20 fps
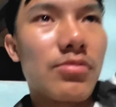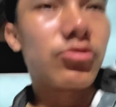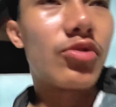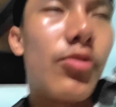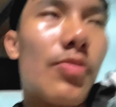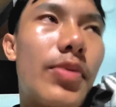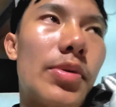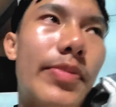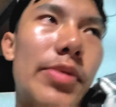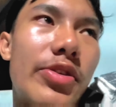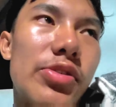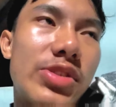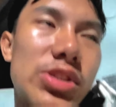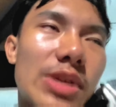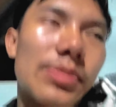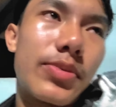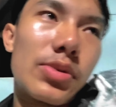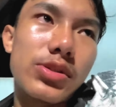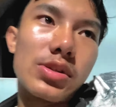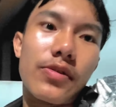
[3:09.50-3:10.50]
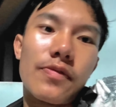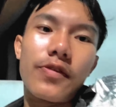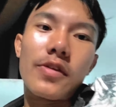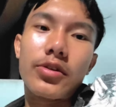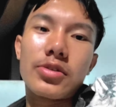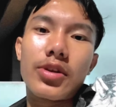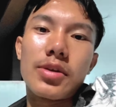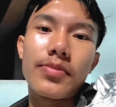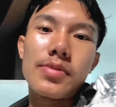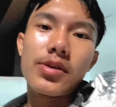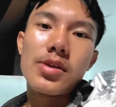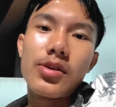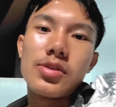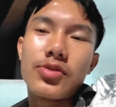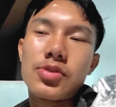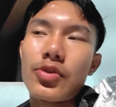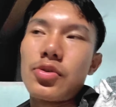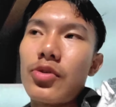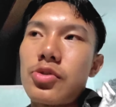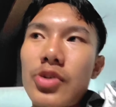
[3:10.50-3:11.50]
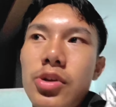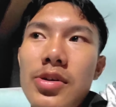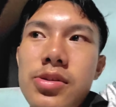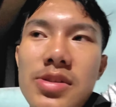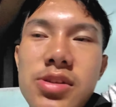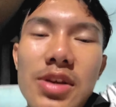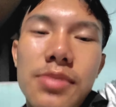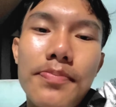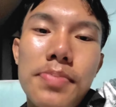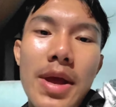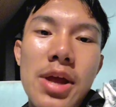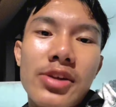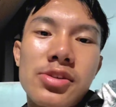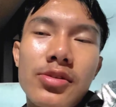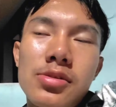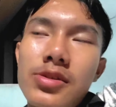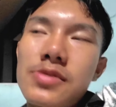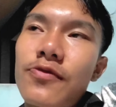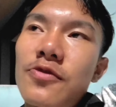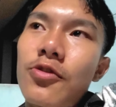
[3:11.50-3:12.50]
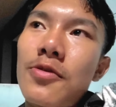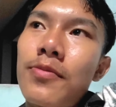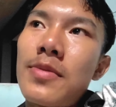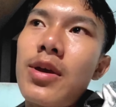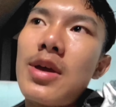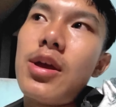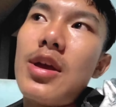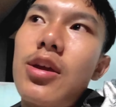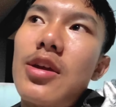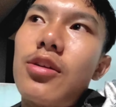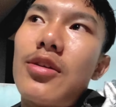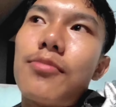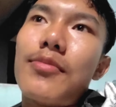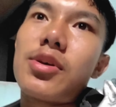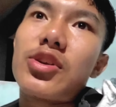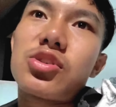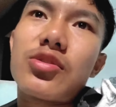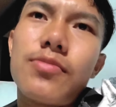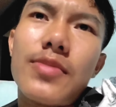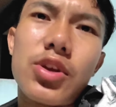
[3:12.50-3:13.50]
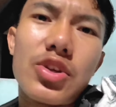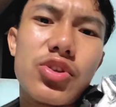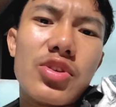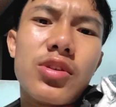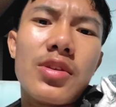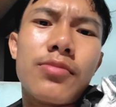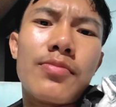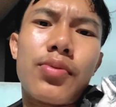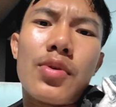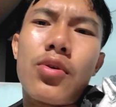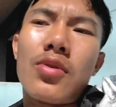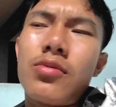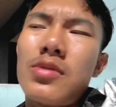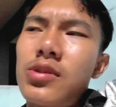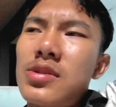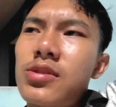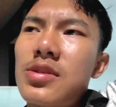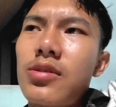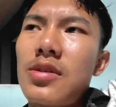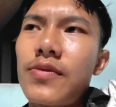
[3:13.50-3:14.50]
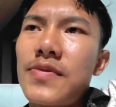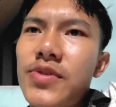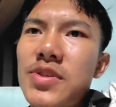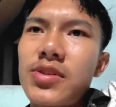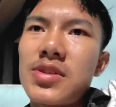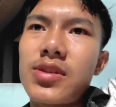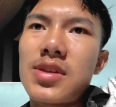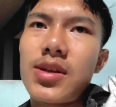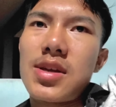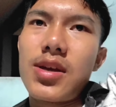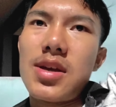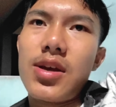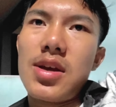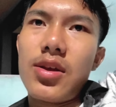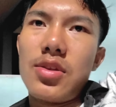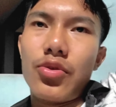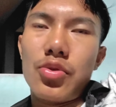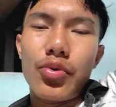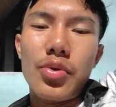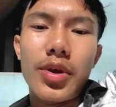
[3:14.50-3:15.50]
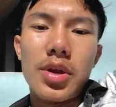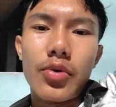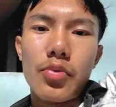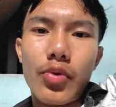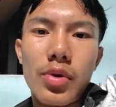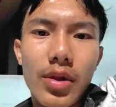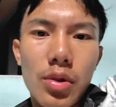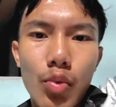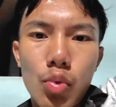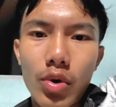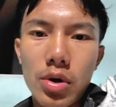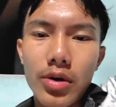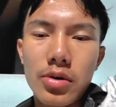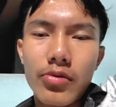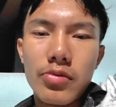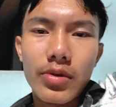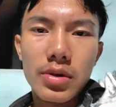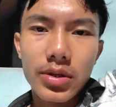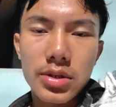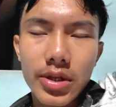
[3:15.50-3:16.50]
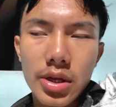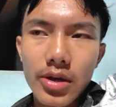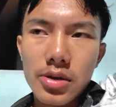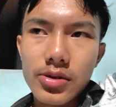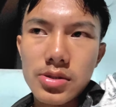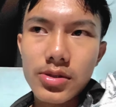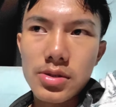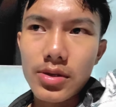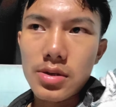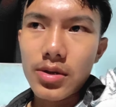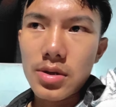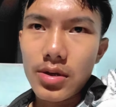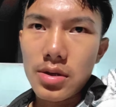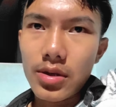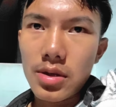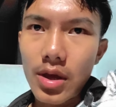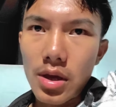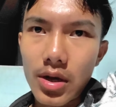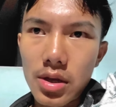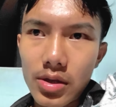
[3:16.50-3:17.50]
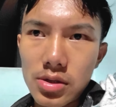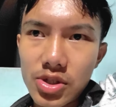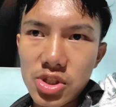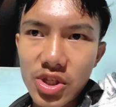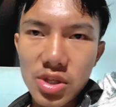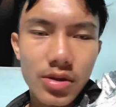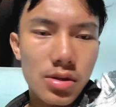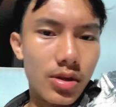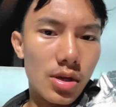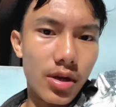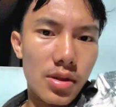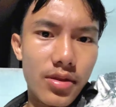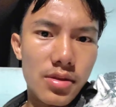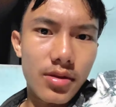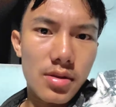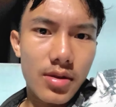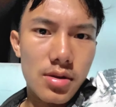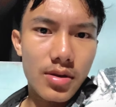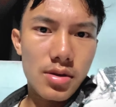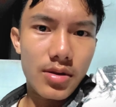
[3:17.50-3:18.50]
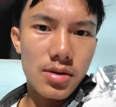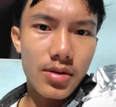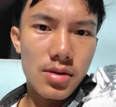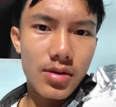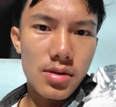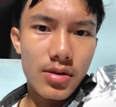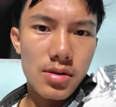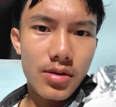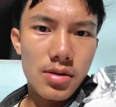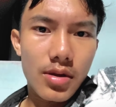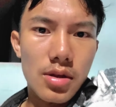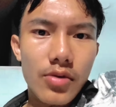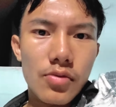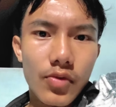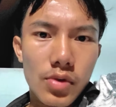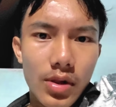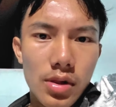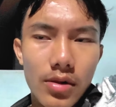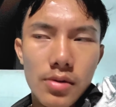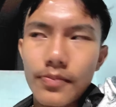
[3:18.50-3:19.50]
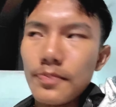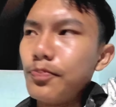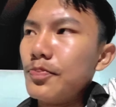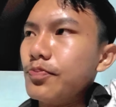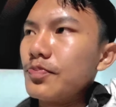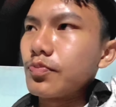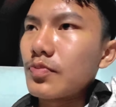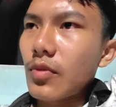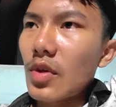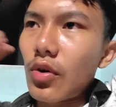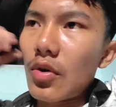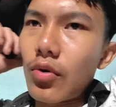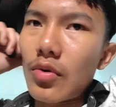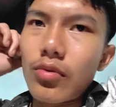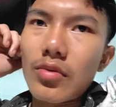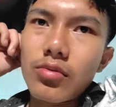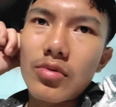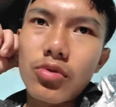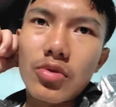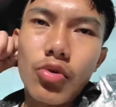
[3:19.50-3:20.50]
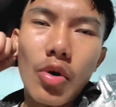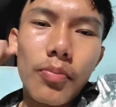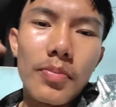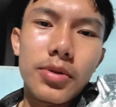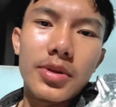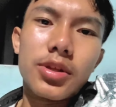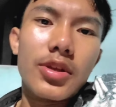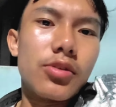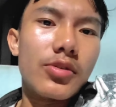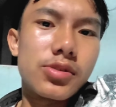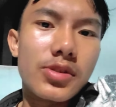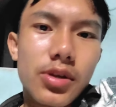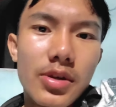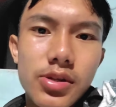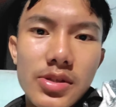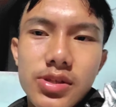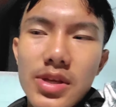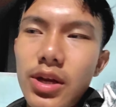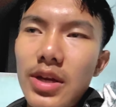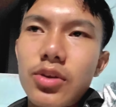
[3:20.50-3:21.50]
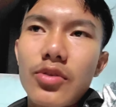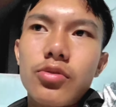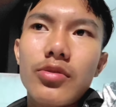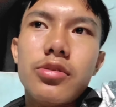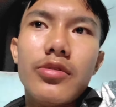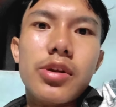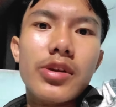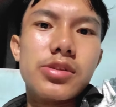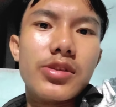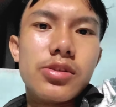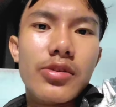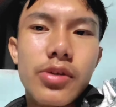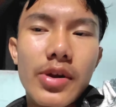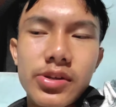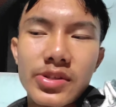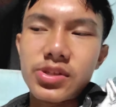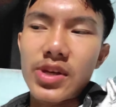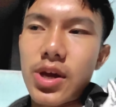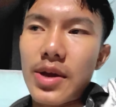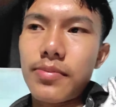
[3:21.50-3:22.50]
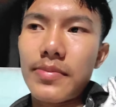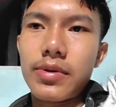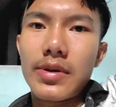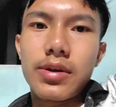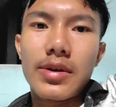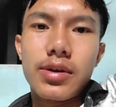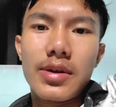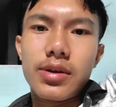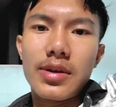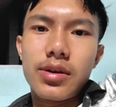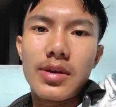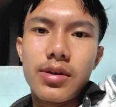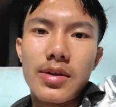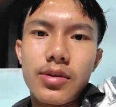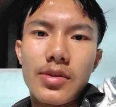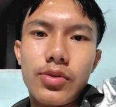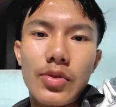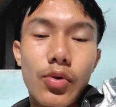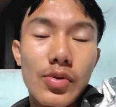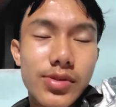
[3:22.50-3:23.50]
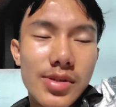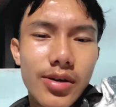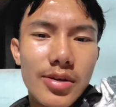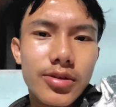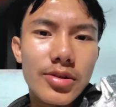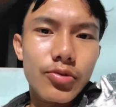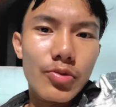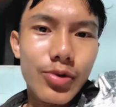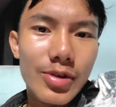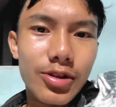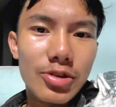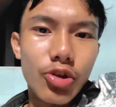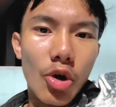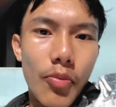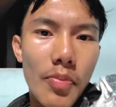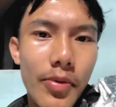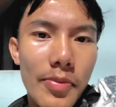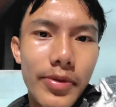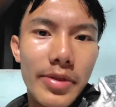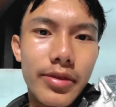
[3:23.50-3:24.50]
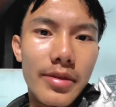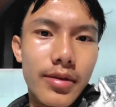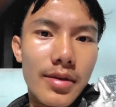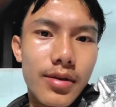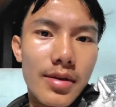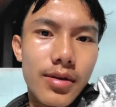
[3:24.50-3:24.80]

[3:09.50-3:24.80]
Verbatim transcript: dopamine receptors are fucked up, so you try to seek pleasures from you know, masturbation and porn instead of just doing real work, real talks, getting shit done in real you know, completing your studies, getting good grades in your exam. Those are the real dopamine.